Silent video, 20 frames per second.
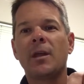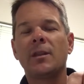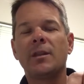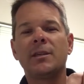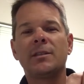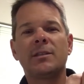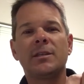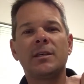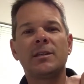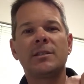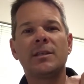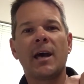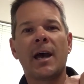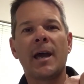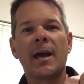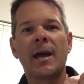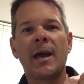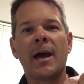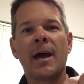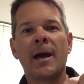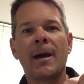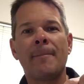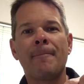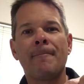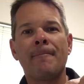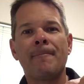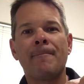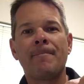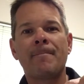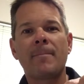This is a
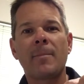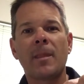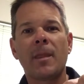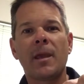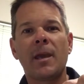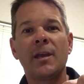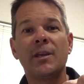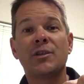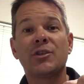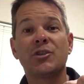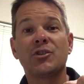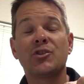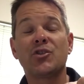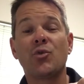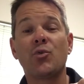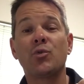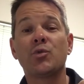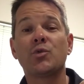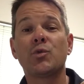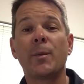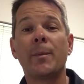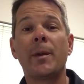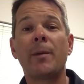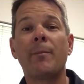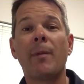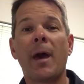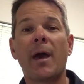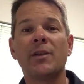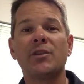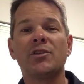inter-school swimming
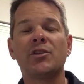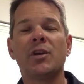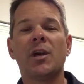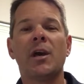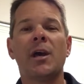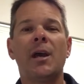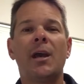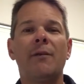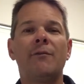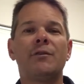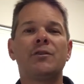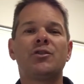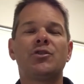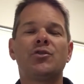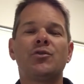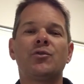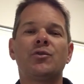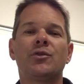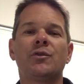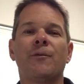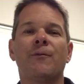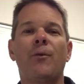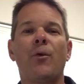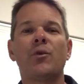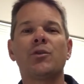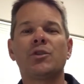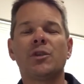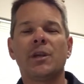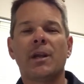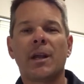badge. If the students are
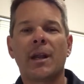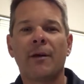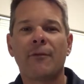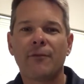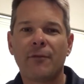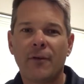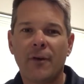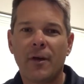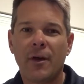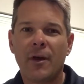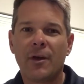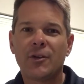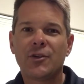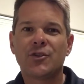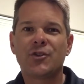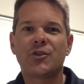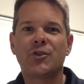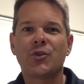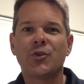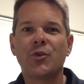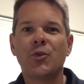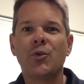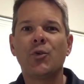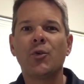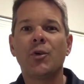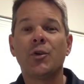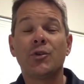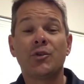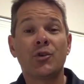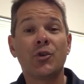fortunate enough
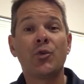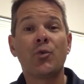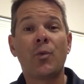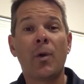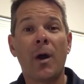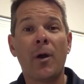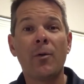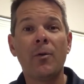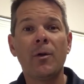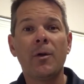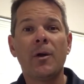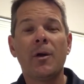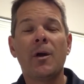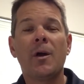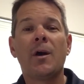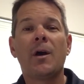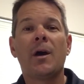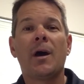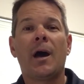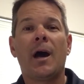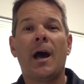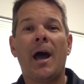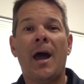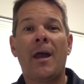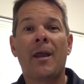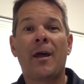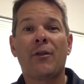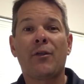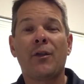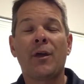to do well at
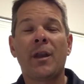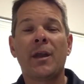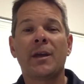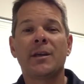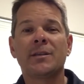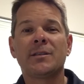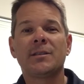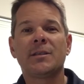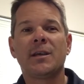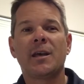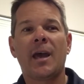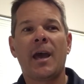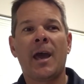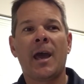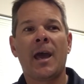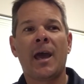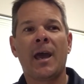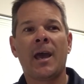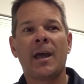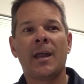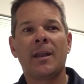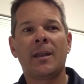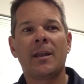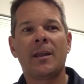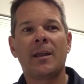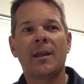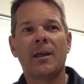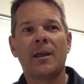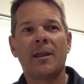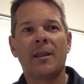athletics
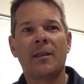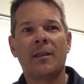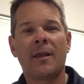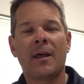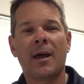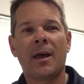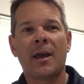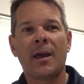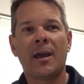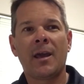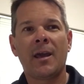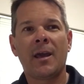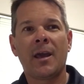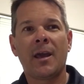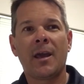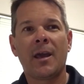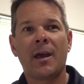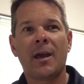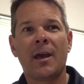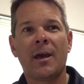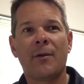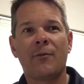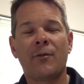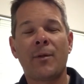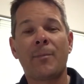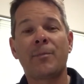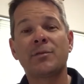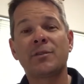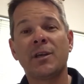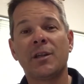and they
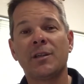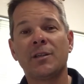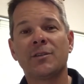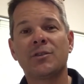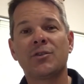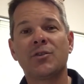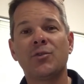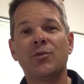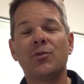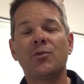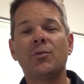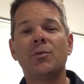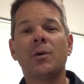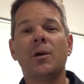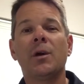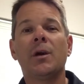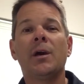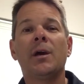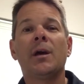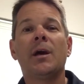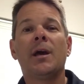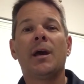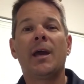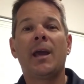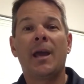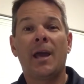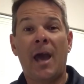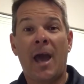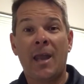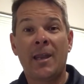represent the school
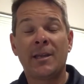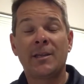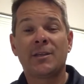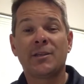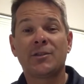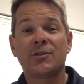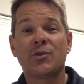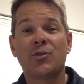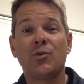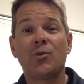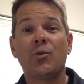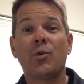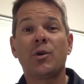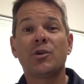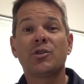at inter-school